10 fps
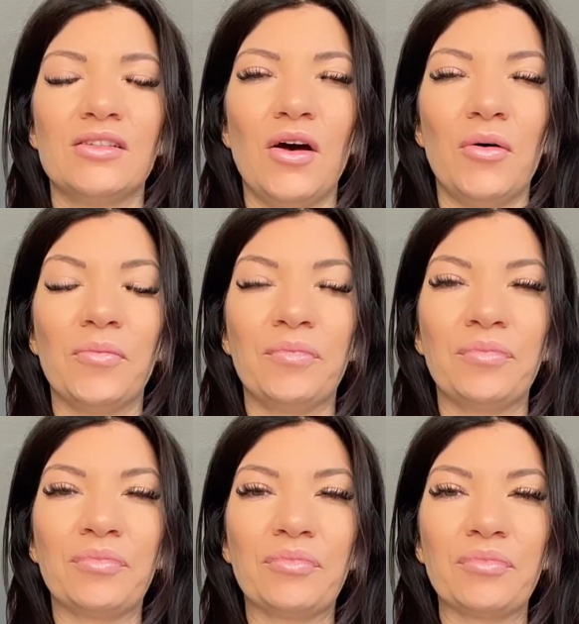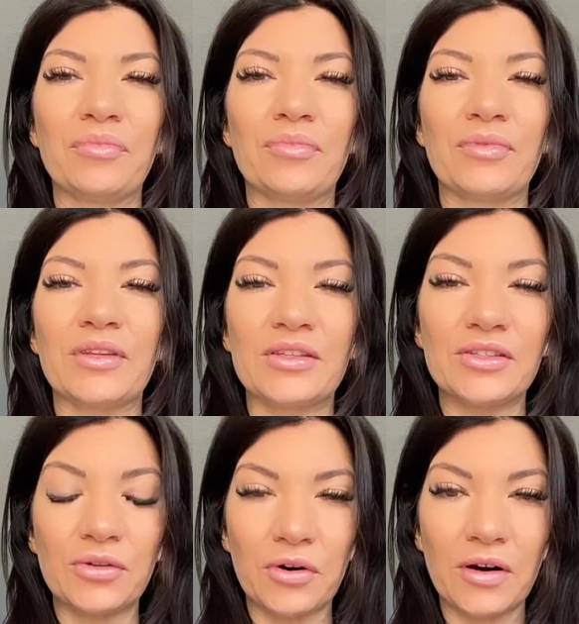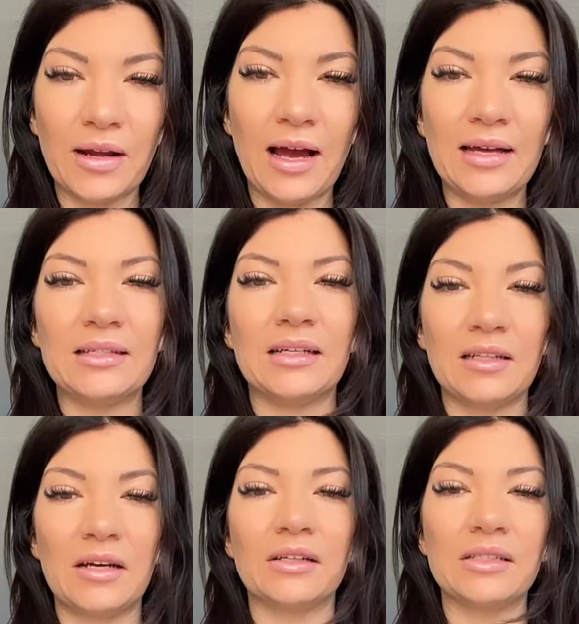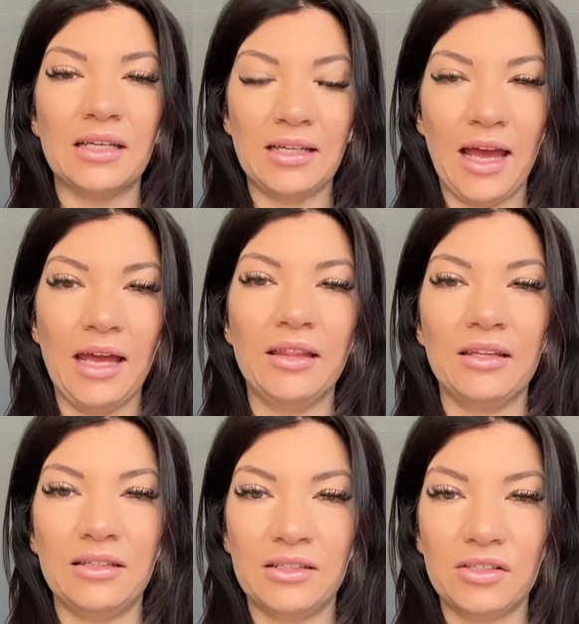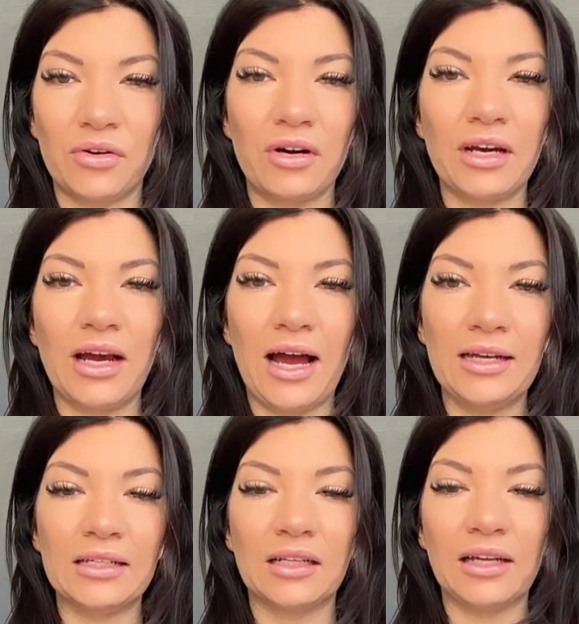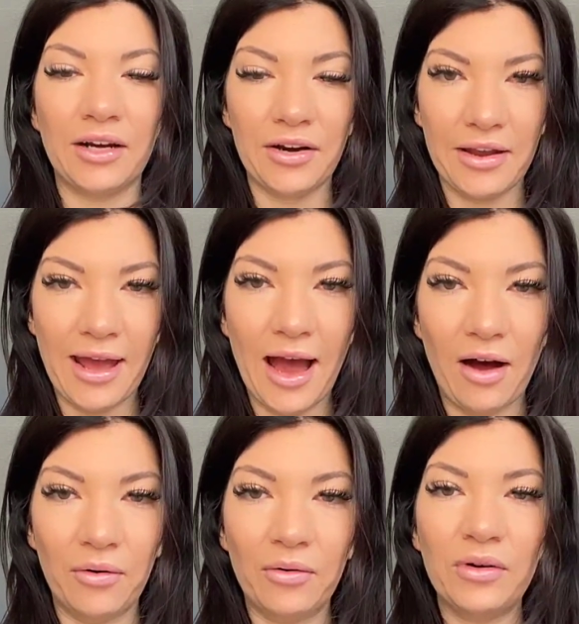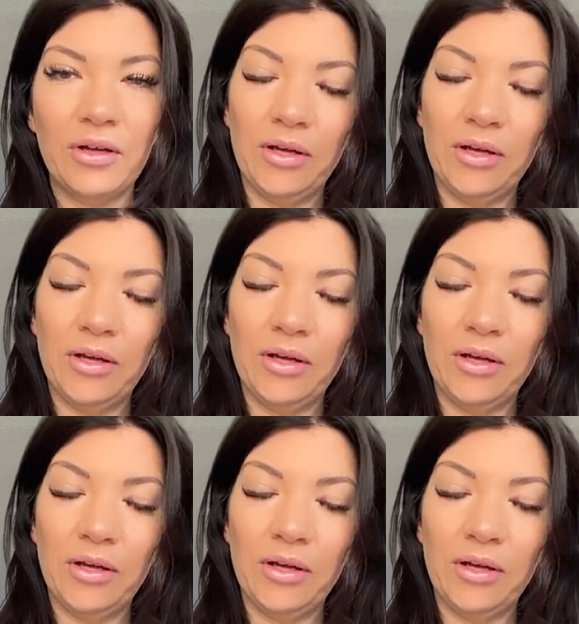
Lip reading: So, the story I declare today, the story I declare now,